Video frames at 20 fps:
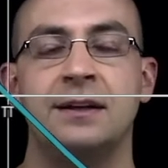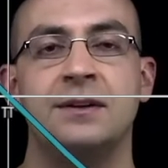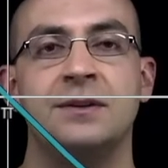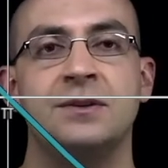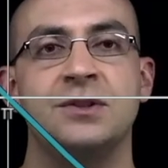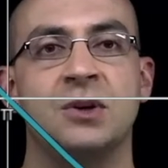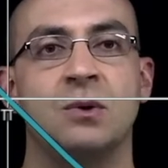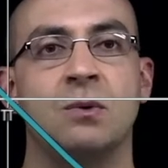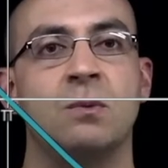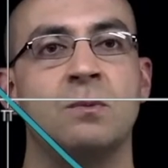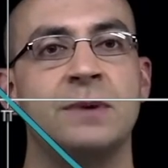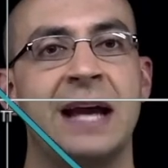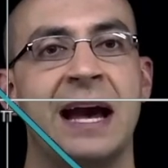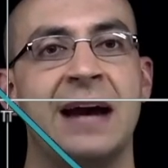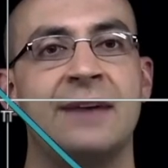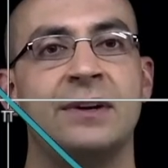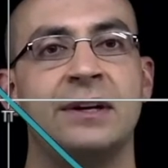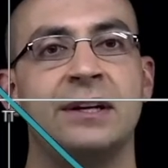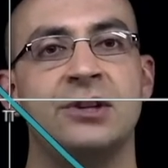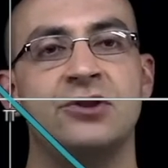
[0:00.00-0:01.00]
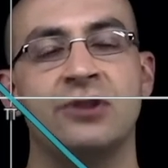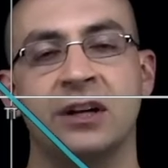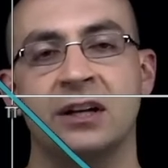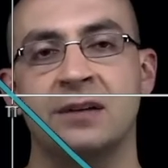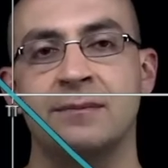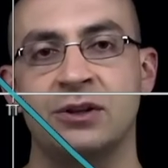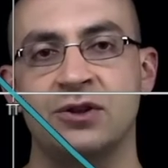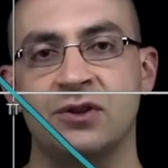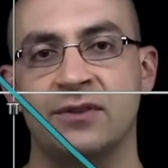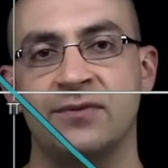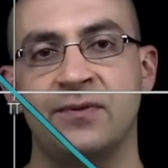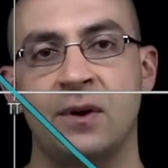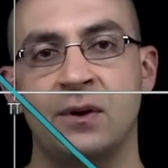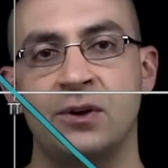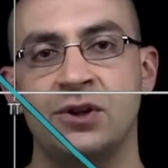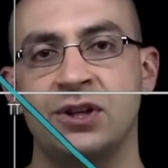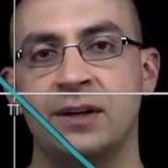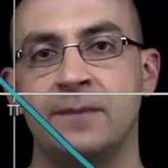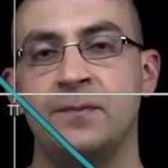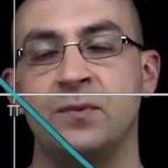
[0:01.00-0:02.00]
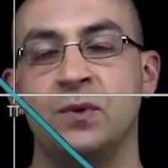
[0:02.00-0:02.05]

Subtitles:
So when we have a trigonometric function,